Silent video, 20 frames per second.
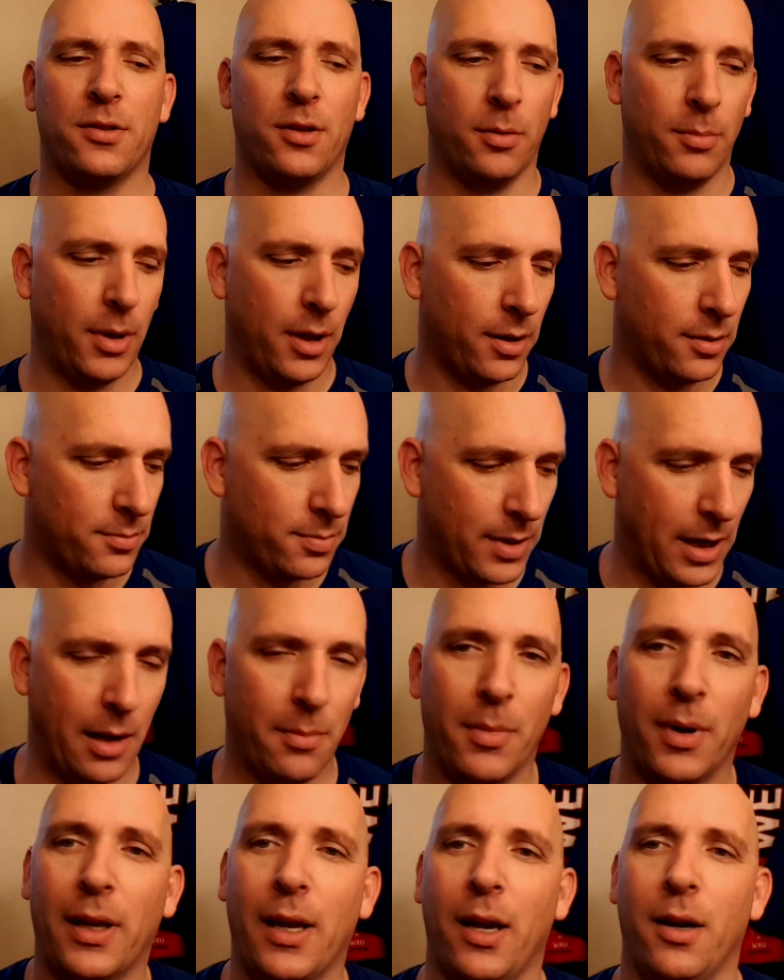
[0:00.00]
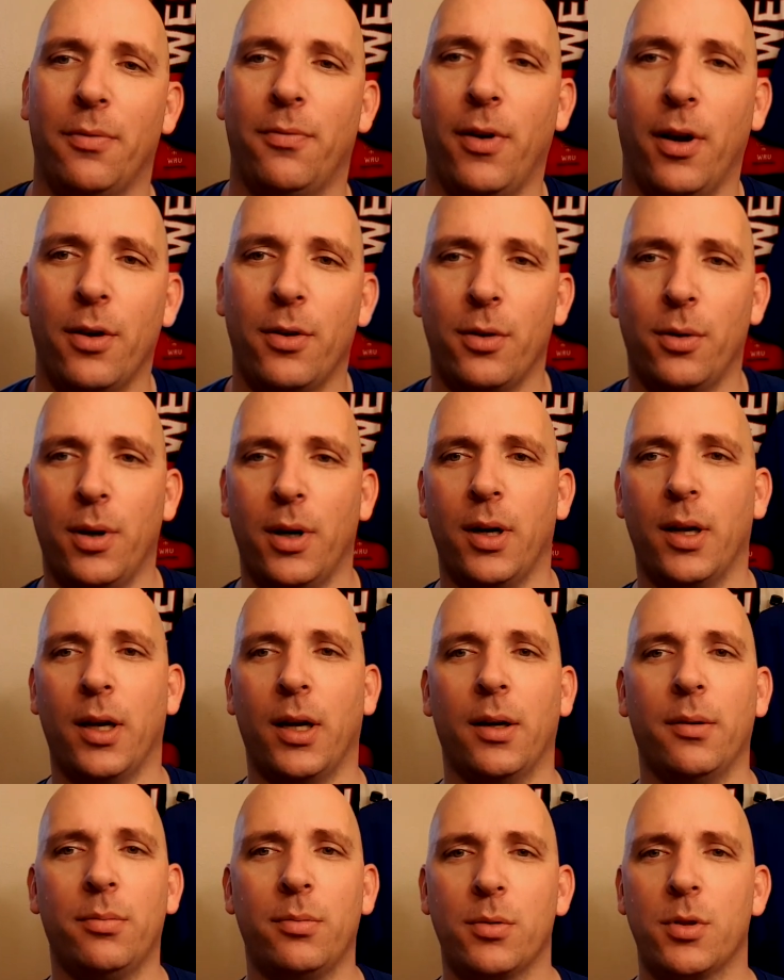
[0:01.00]
So to me, it kind of been kind of fun doing
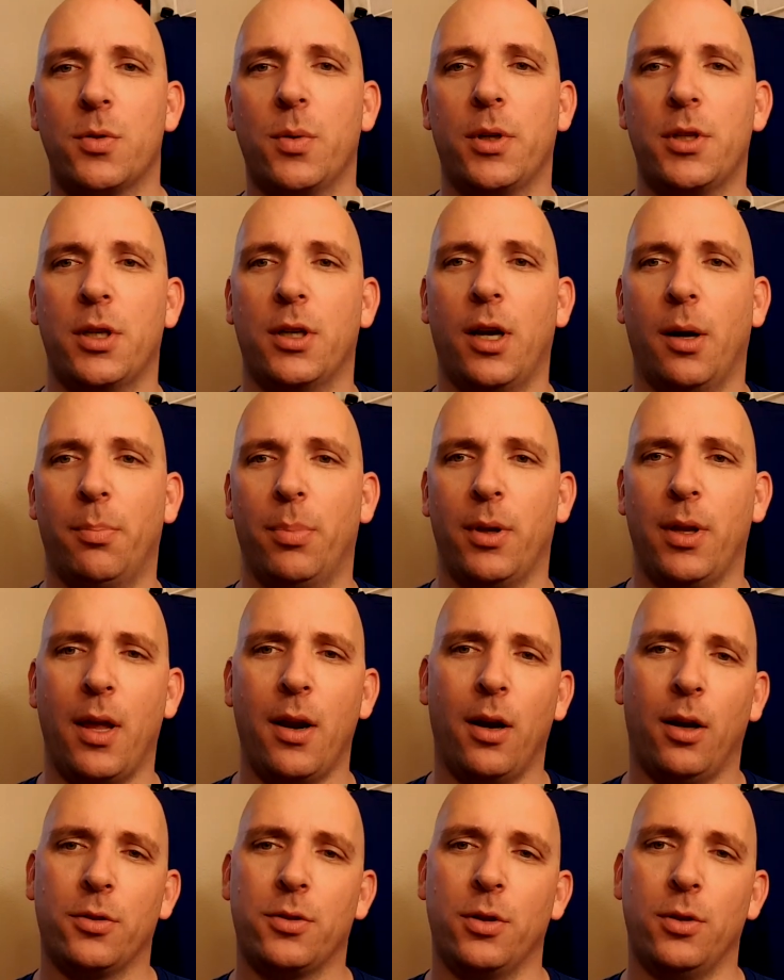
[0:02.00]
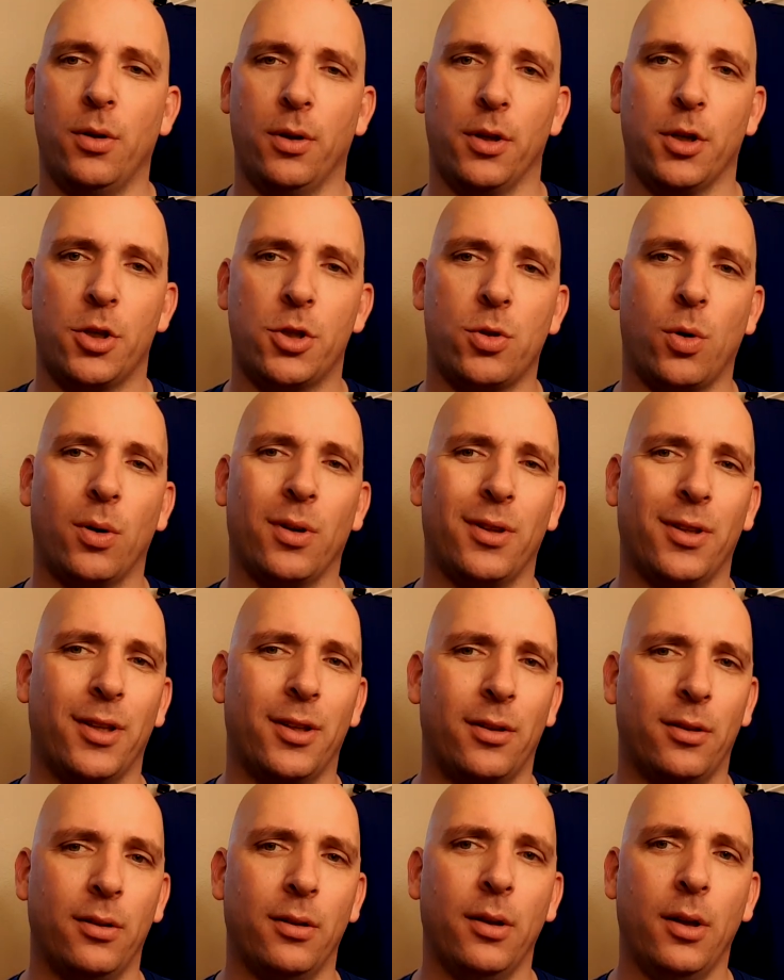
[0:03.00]
uh, switching it up, and then also doing the short
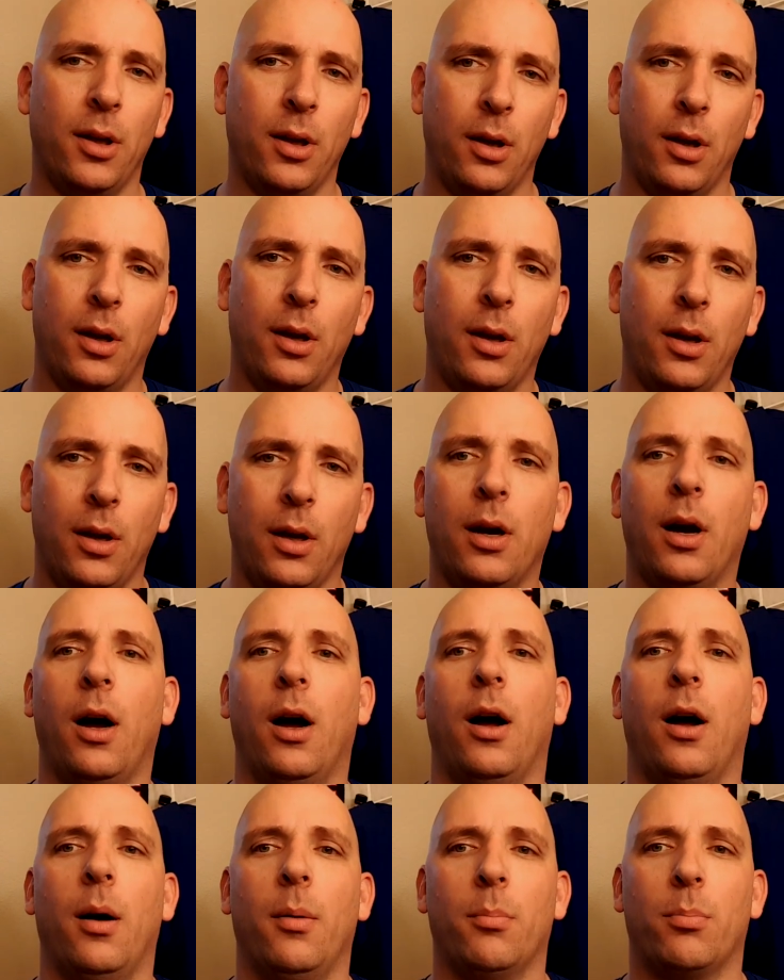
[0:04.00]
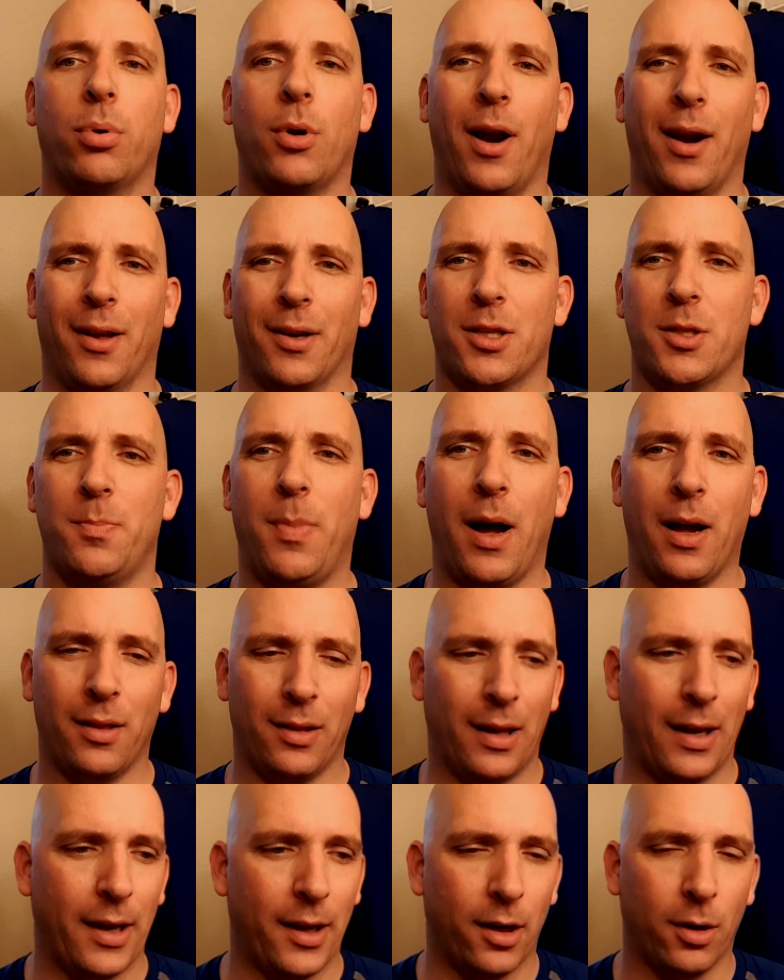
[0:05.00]
little um, product
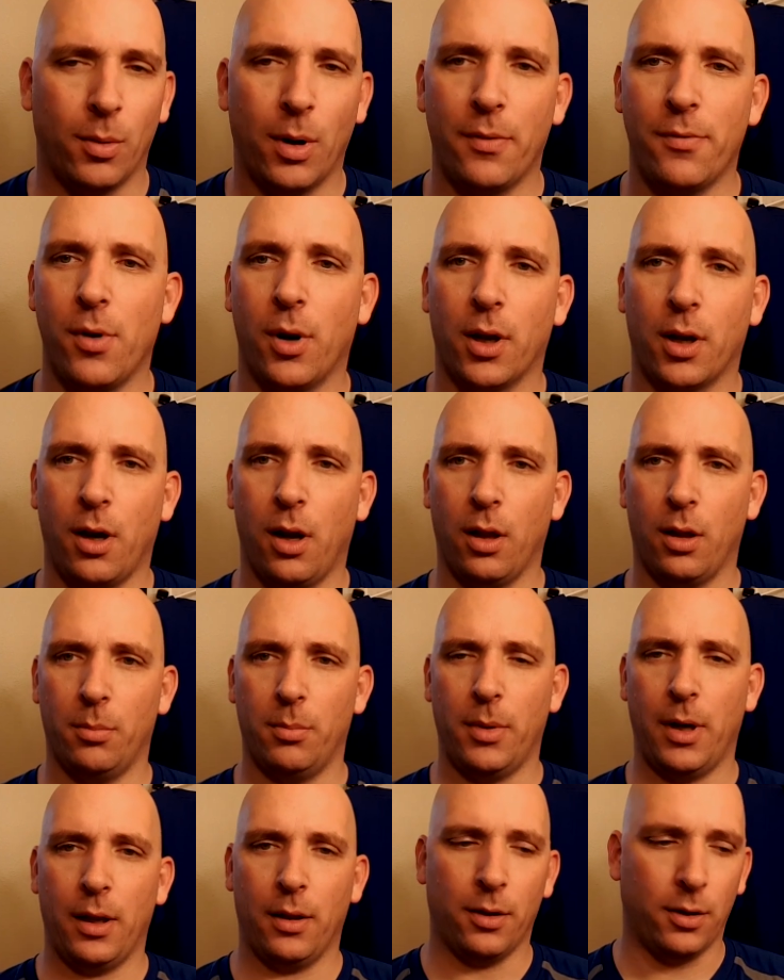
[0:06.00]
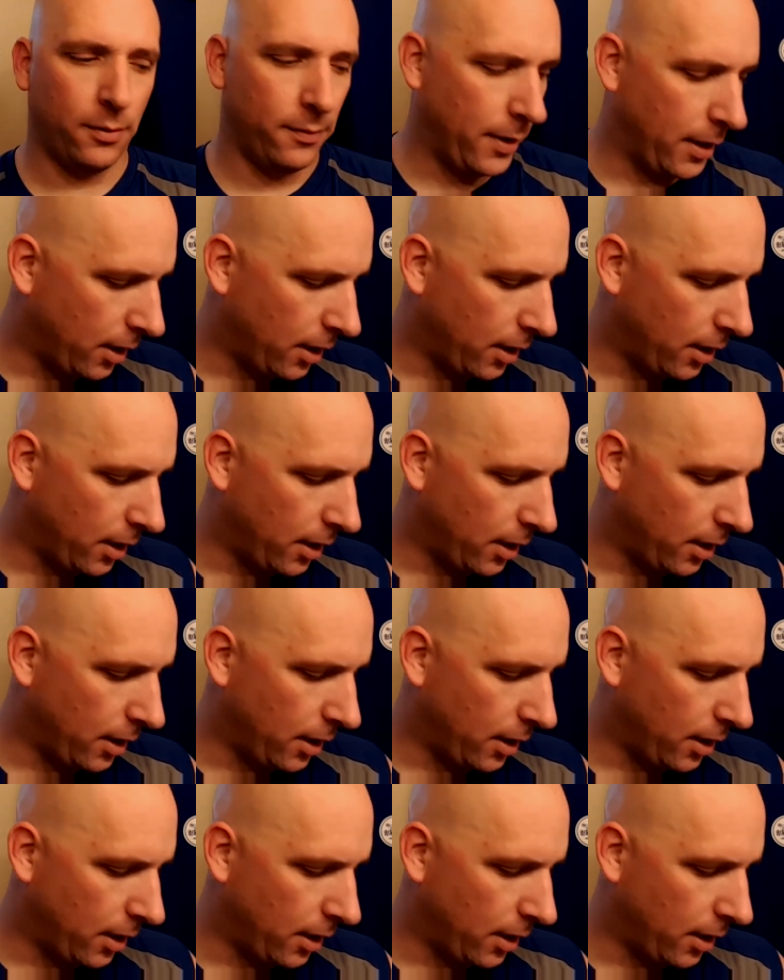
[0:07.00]
spotlight or whatever you want to call them, uh, little